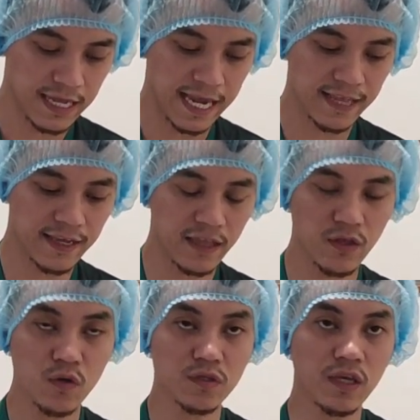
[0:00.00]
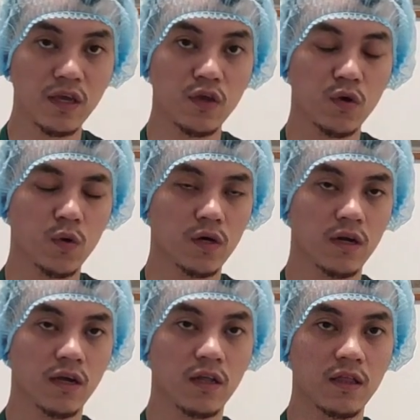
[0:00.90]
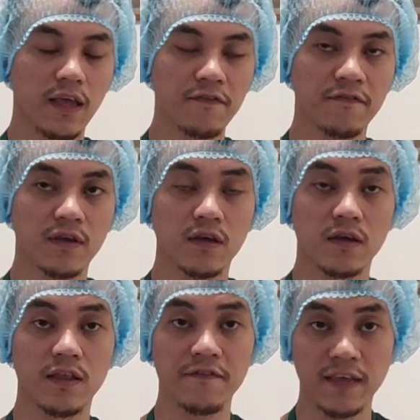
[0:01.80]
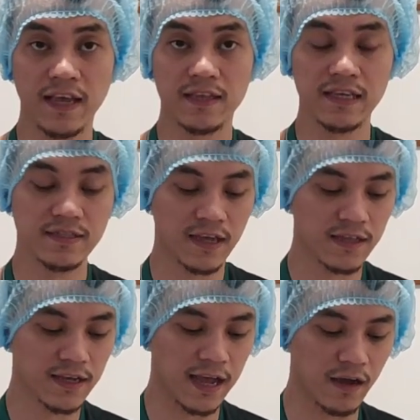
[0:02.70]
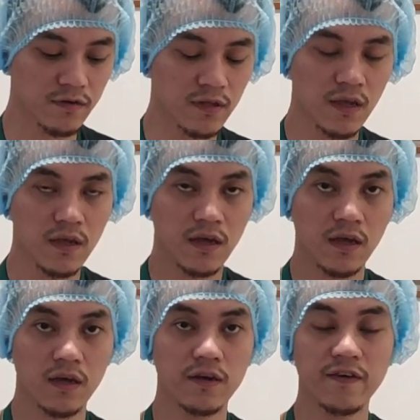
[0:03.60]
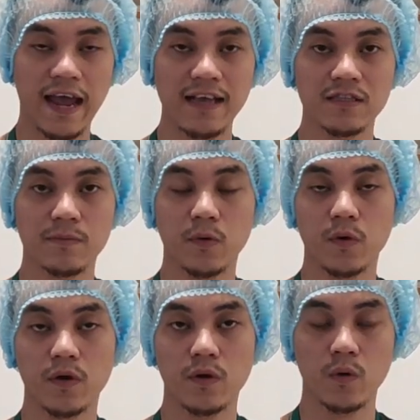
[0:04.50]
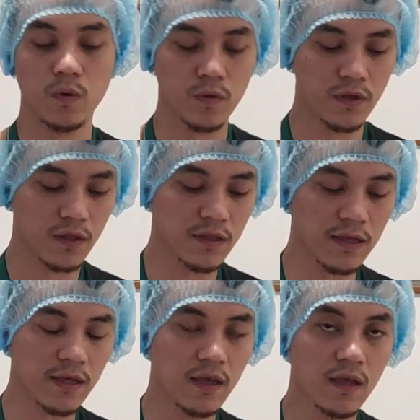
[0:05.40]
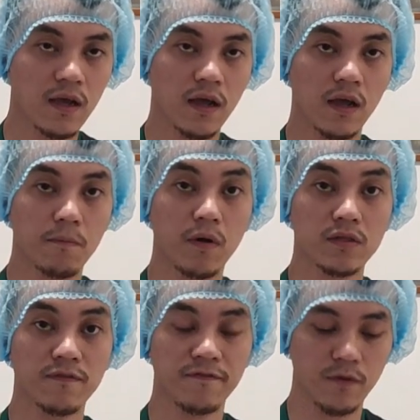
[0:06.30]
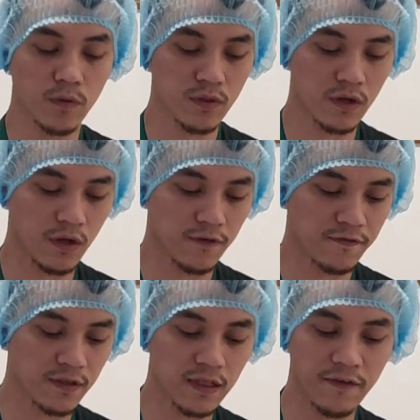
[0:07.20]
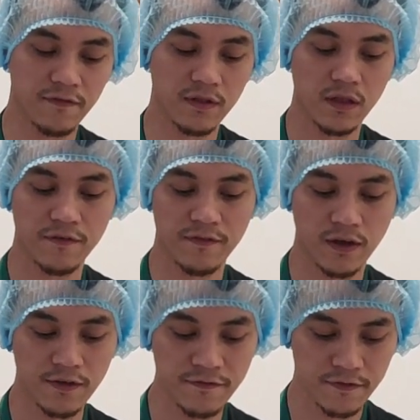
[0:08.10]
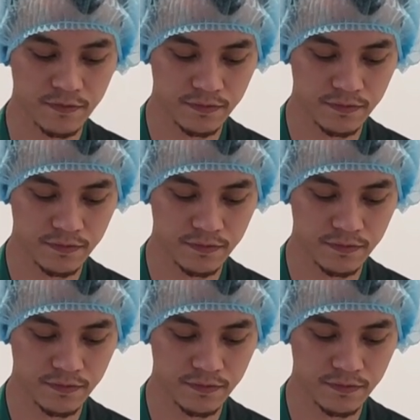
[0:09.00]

And then using your left hand inside the gown, grasp or hold the bottom fold of the left glove cuff.